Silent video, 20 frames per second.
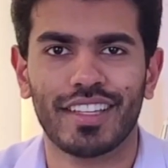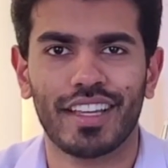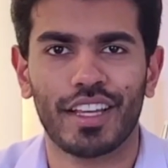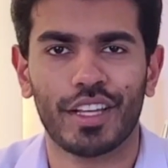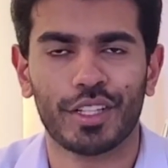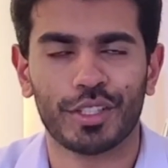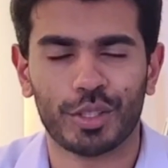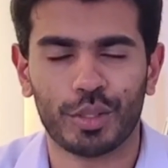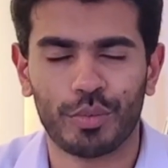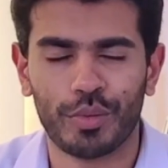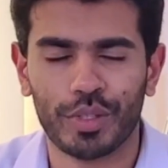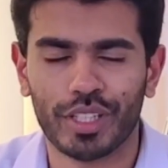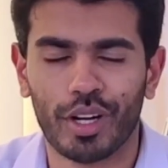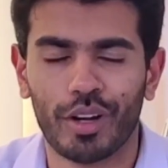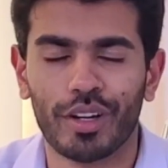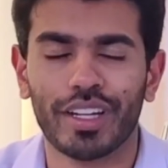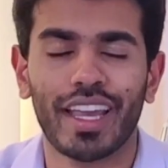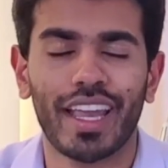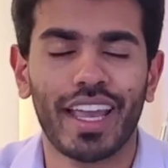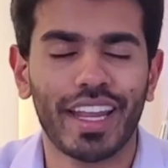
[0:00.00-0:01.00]
So,
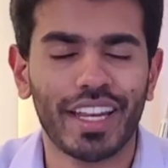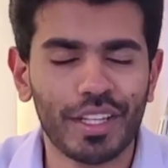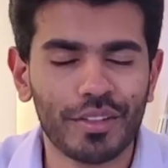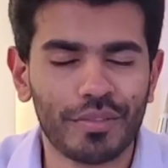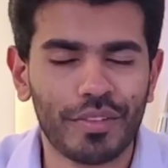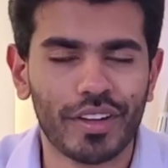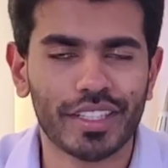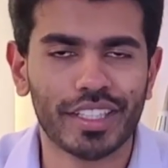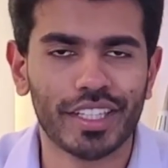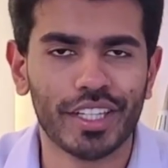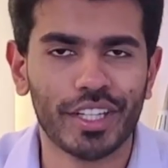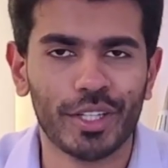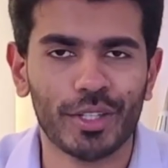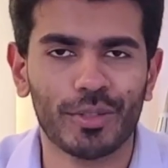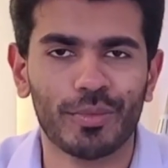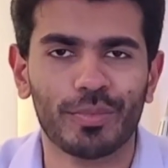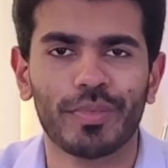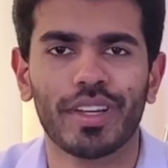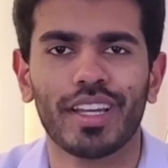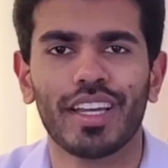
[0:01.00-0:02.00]
without any further
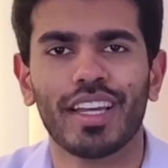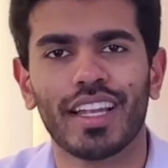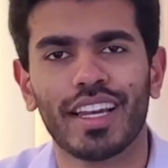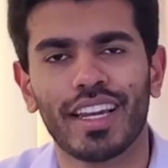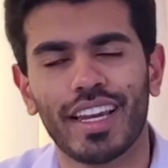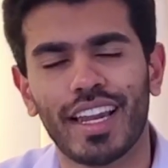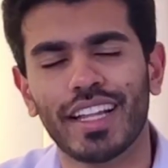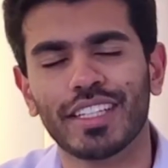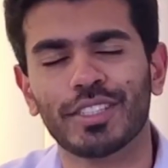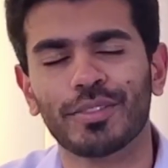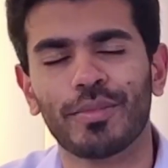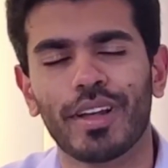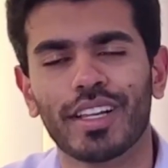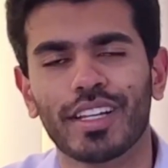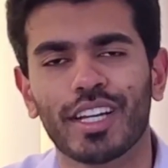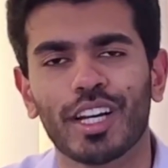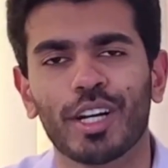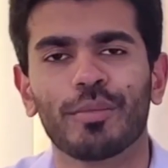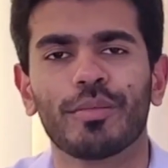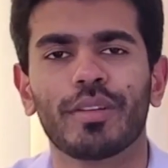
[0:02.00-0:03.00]
ado, let's
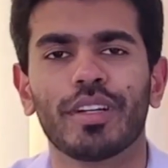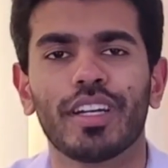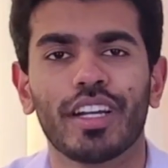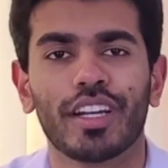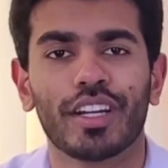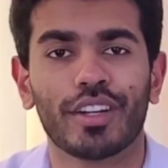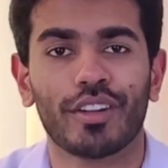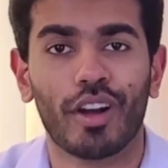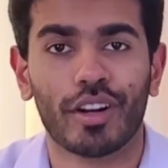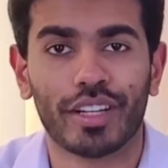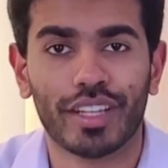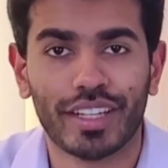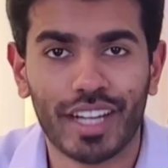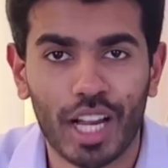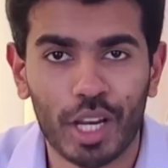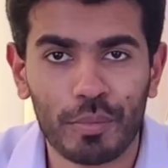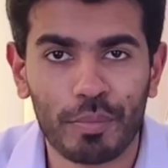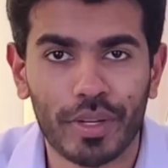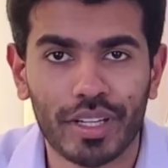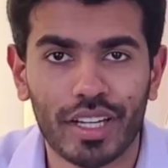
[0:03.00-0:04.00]
welcome Dr.
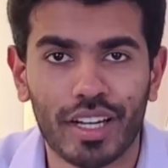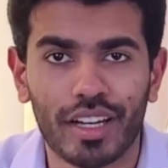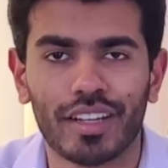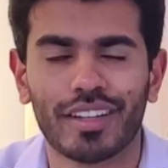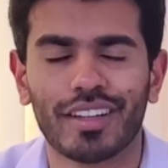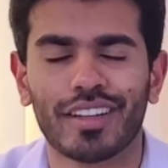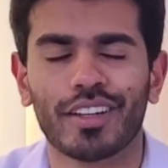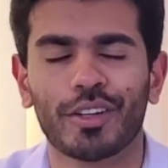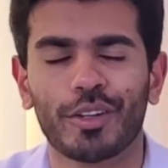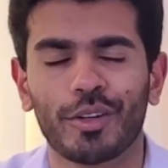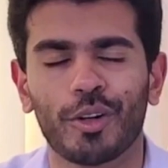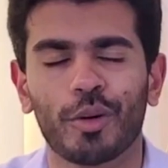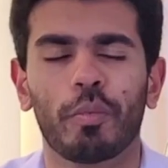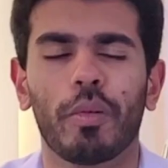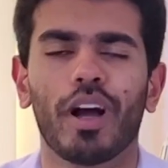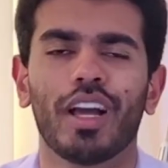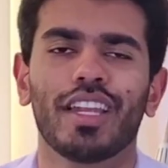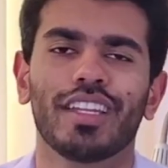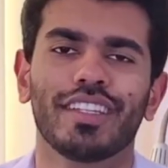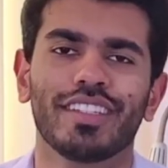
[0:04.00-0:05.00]
Kalpana
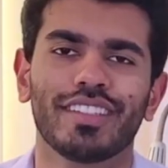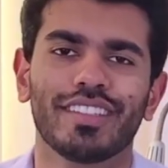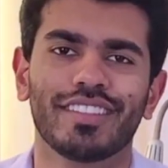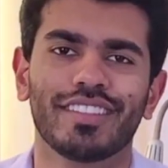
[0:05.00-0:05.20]
Gopalan.